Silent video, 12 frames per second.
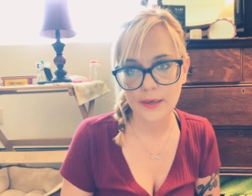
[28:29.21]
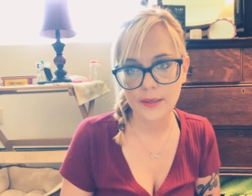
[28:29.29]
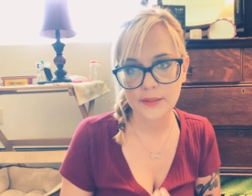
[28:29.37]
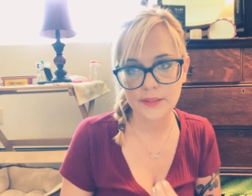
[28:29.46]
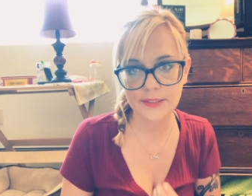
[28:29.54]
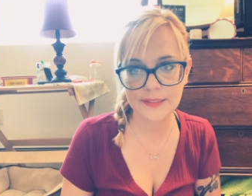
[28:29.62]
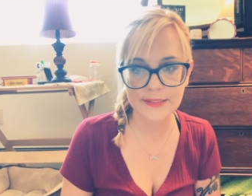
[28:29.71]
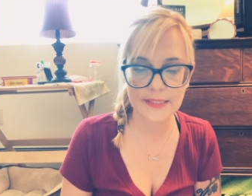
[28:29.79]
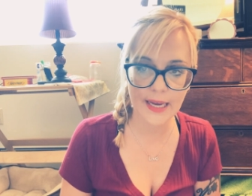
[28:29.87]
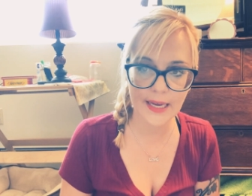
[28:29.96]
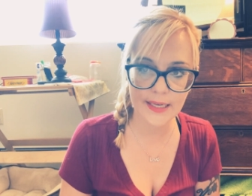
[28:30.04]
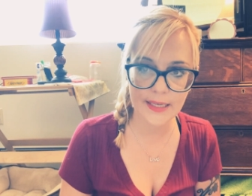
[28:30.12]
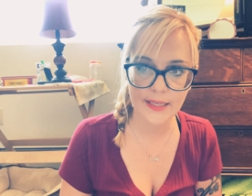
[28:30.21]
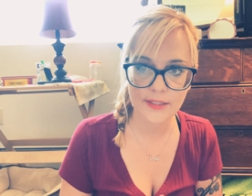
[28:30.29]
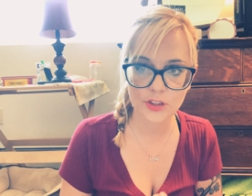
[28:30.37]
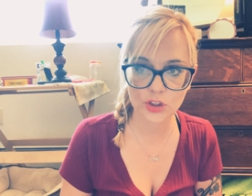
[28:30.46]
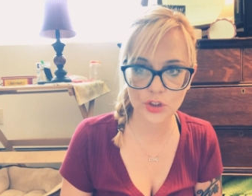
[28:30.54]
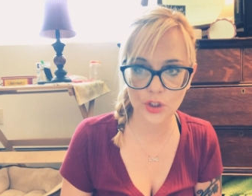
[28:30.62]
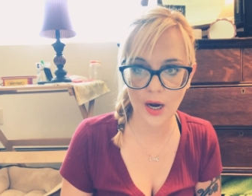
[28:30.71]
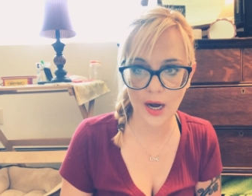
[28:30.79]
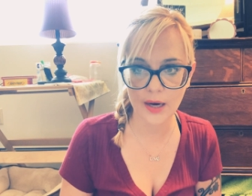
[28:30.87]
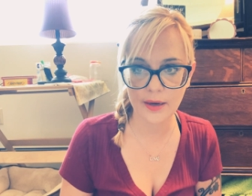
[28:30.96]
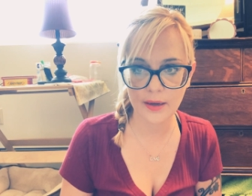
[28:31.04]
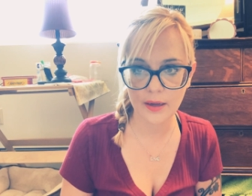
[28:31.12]
Just stay strong.
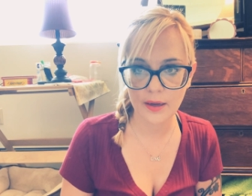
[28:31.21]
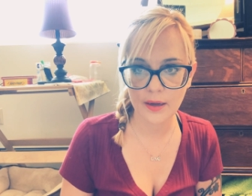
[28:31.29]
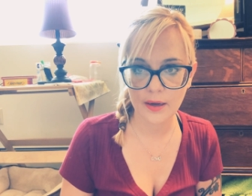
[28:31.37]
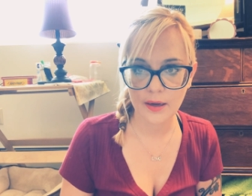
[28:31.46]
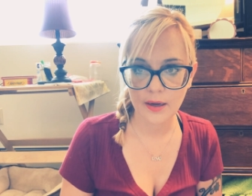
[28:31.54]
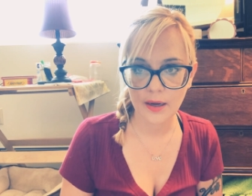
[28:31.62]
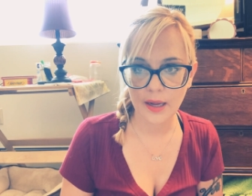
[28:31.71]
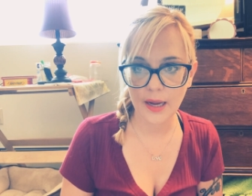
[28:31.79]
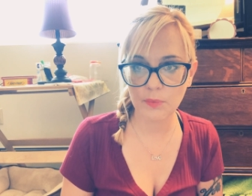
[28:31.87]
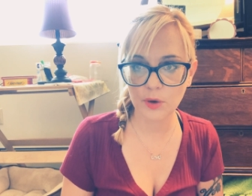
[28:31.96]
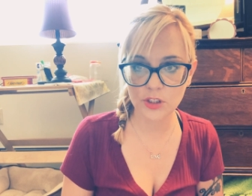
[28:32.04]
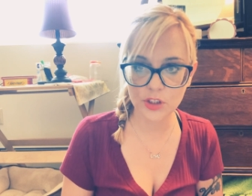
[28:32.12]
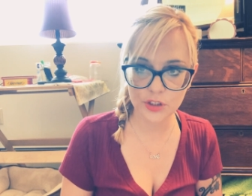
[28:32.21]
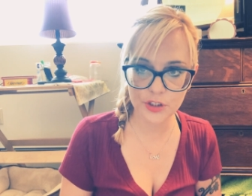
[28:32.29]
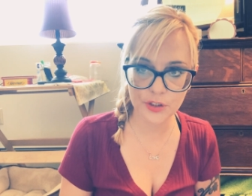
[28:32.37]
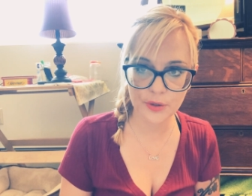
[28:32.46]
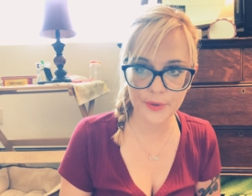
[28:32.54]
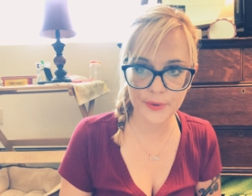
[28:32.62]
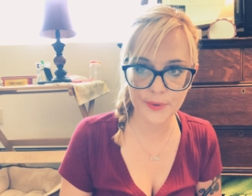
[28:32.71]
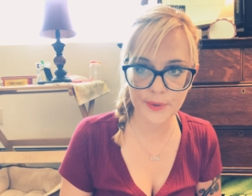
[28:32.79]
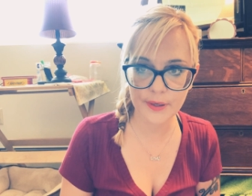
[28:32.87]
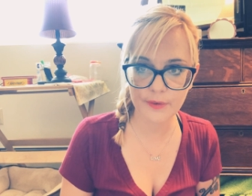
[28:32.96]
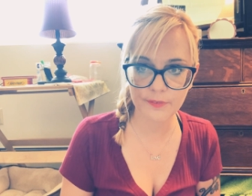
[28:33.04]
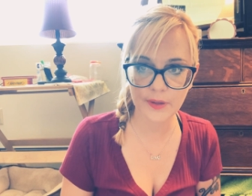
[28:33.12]
And what you do,
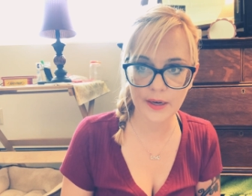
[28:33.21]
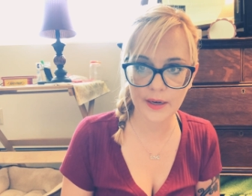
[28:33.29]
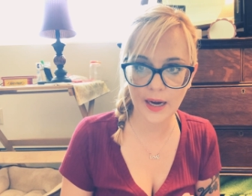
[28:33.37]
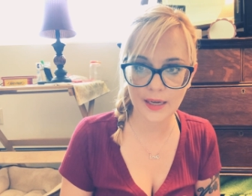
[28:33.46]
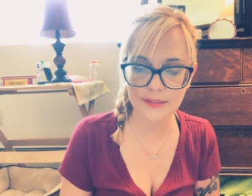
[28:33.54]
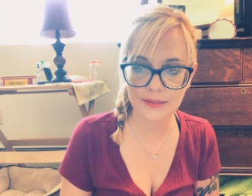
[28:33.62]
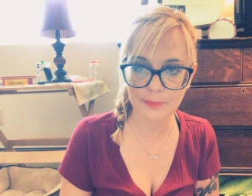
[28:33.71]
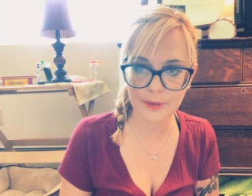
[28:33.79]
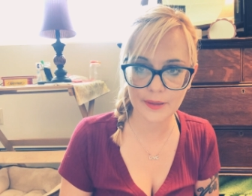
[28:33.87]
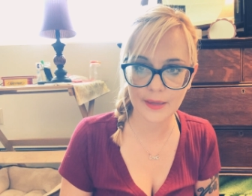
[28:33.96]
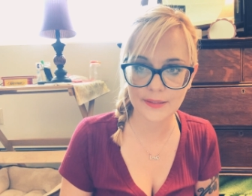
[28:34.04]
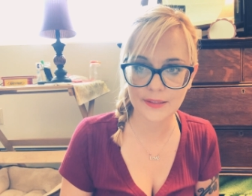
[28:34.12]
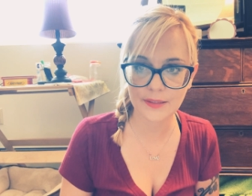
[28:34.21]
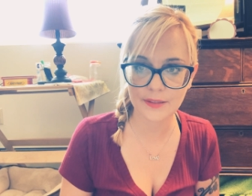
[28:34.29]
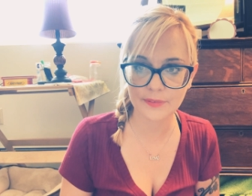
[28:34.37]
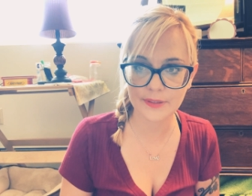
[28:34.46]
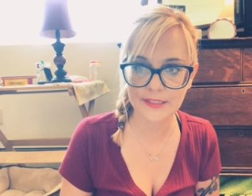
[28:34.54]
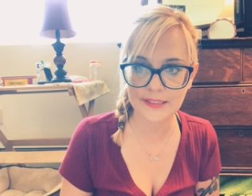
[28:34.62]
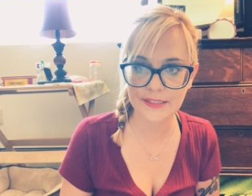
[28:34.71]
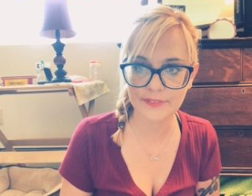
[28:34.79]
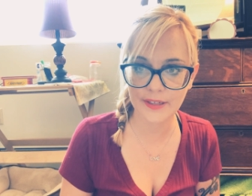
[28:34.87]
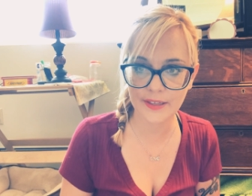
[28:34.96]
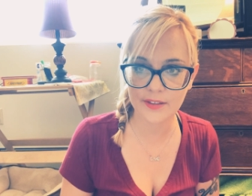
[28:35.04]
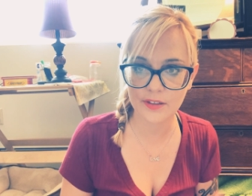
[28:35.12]
if they're not somebody that's going to receive it,